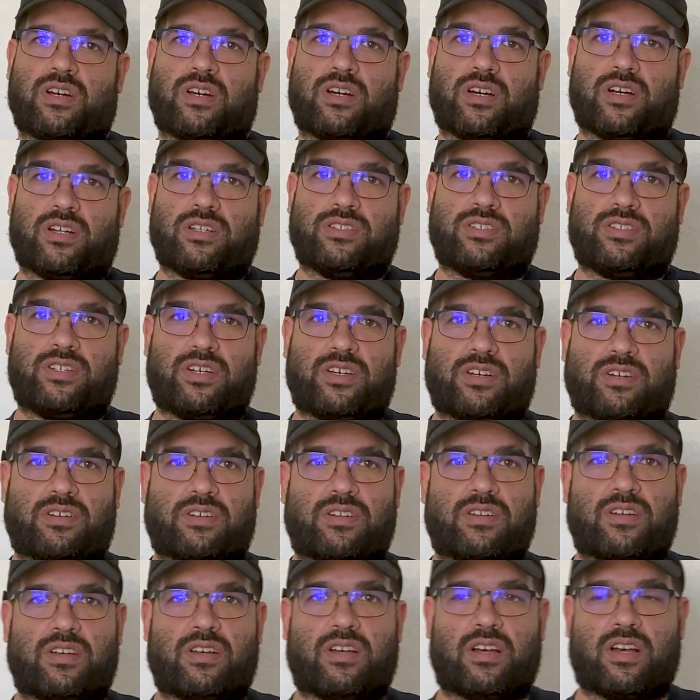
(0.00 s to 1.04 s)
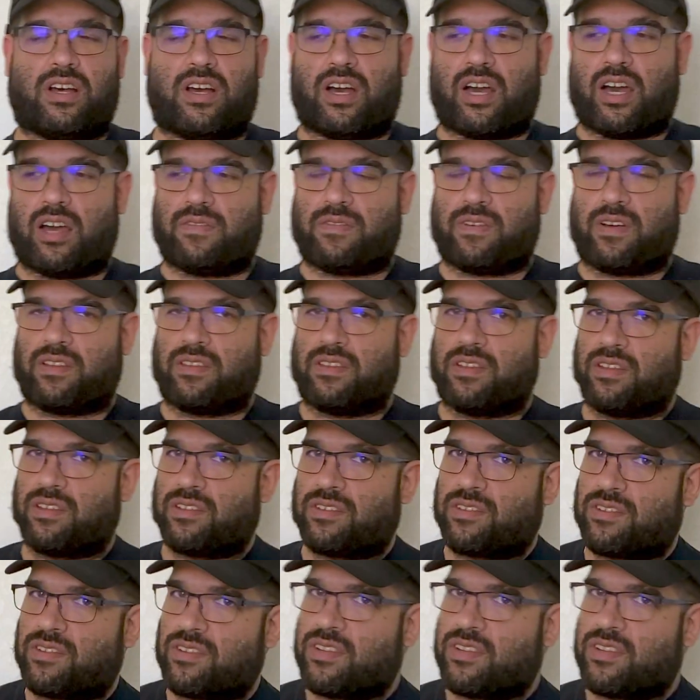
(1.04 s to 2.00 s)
until I found this.